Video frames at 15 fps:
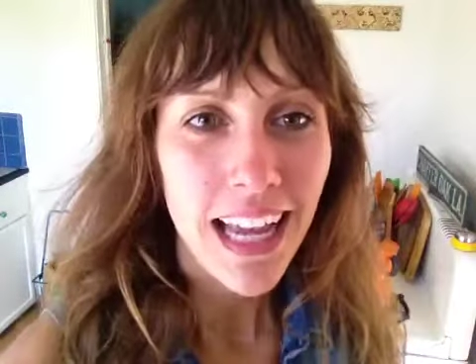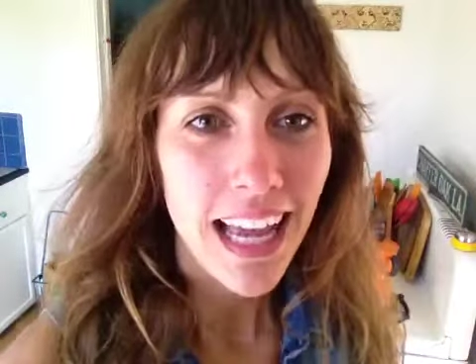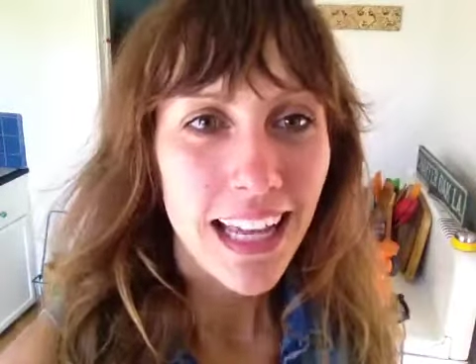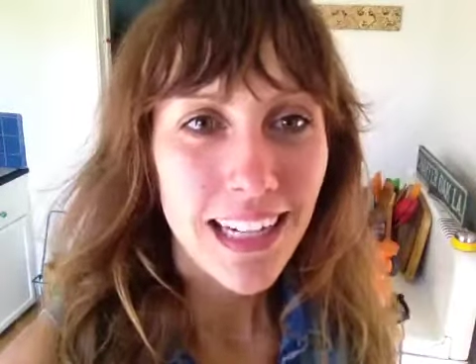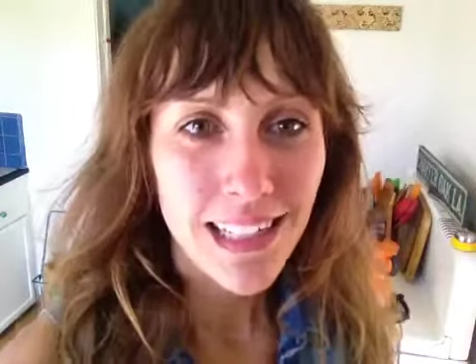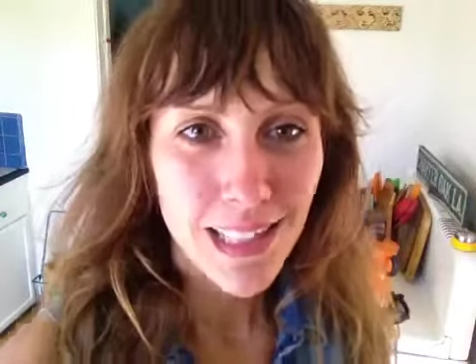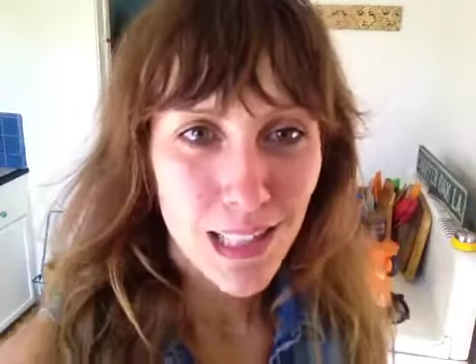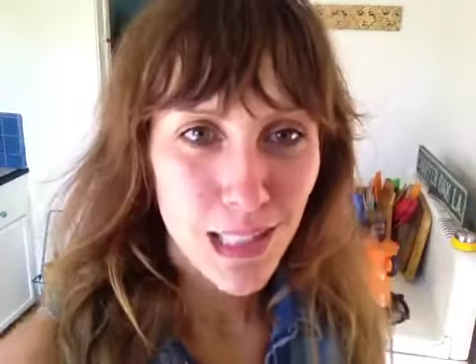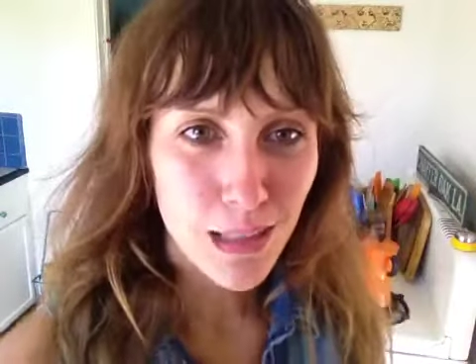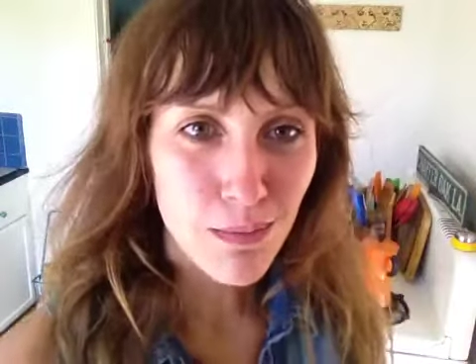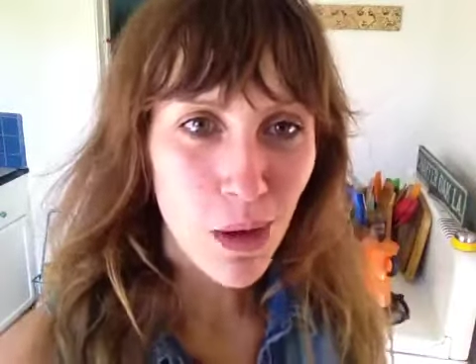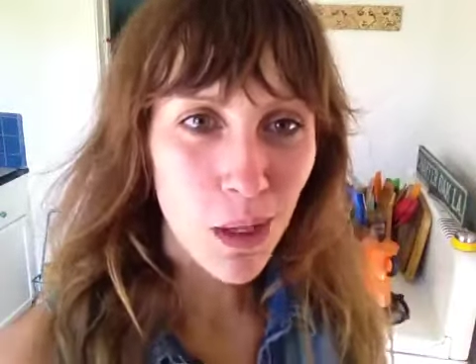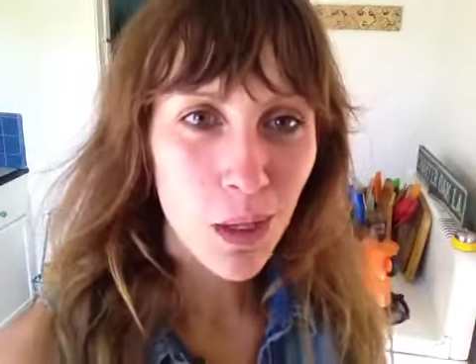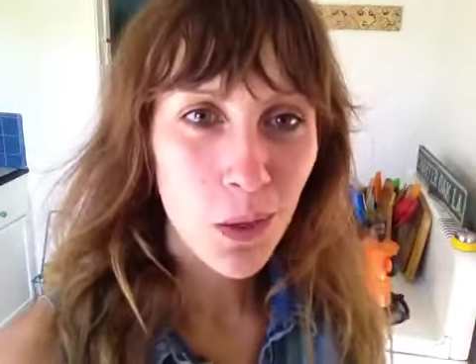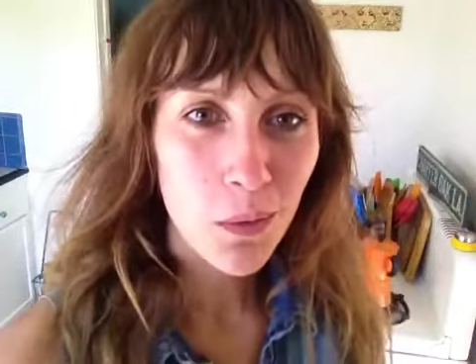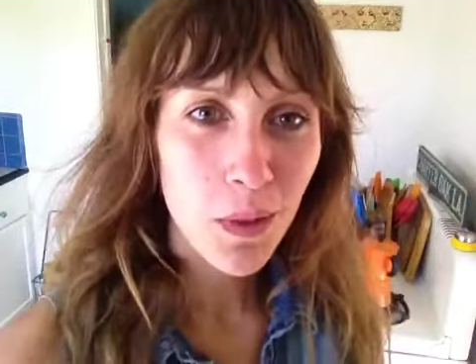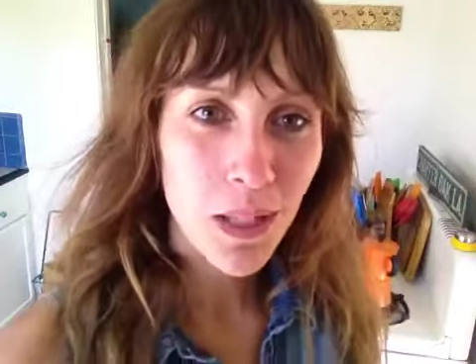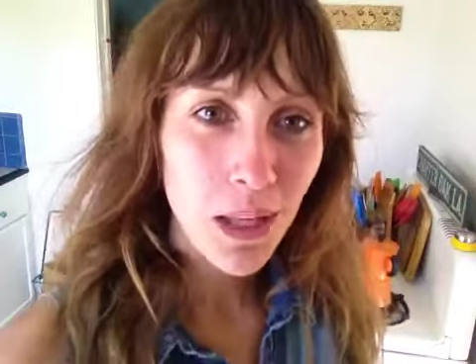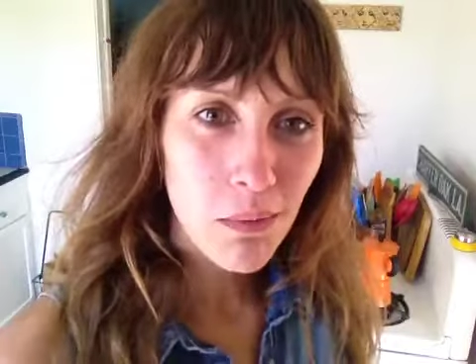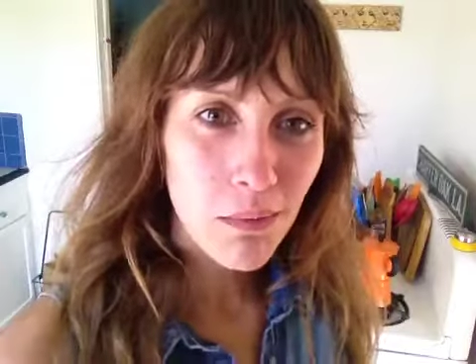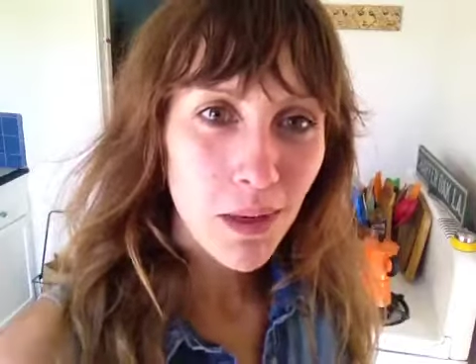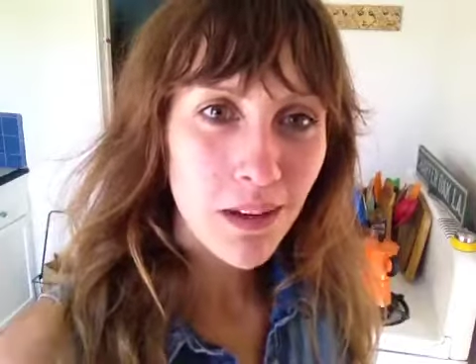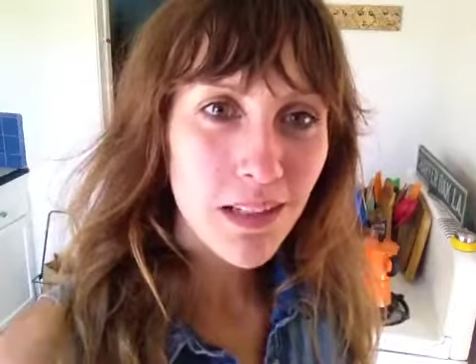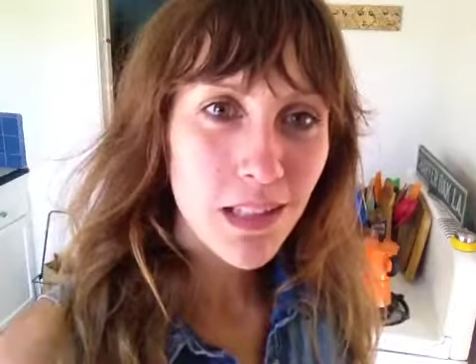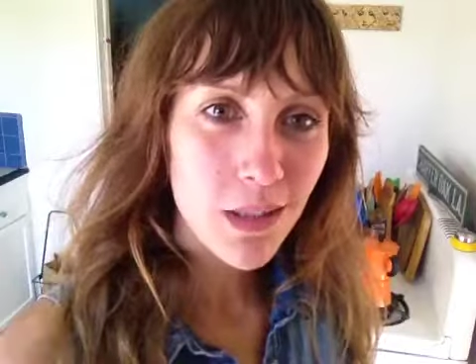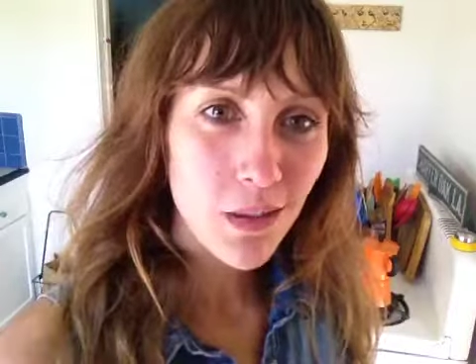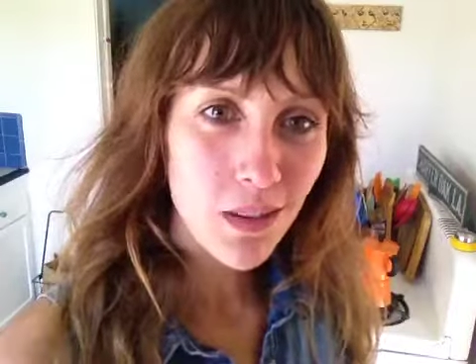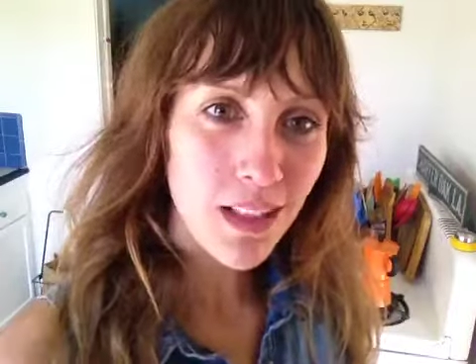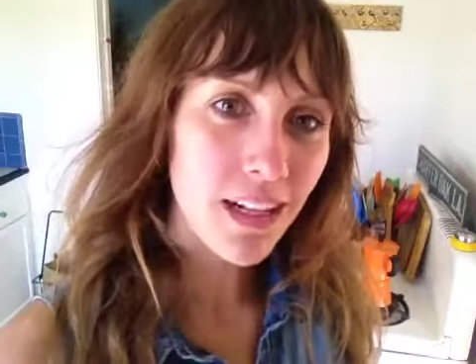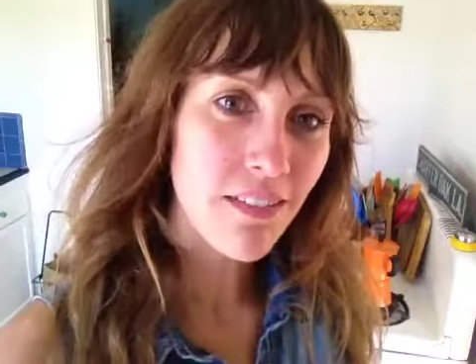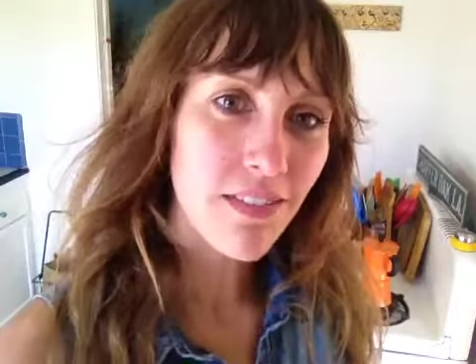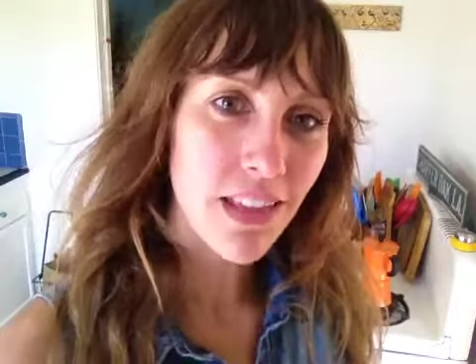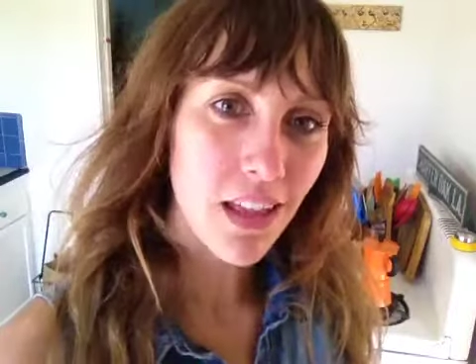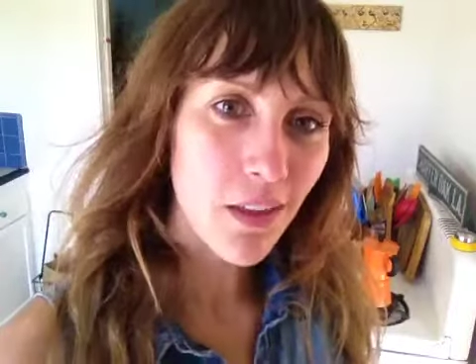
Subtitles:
and it's a smaller one compared to a lot of the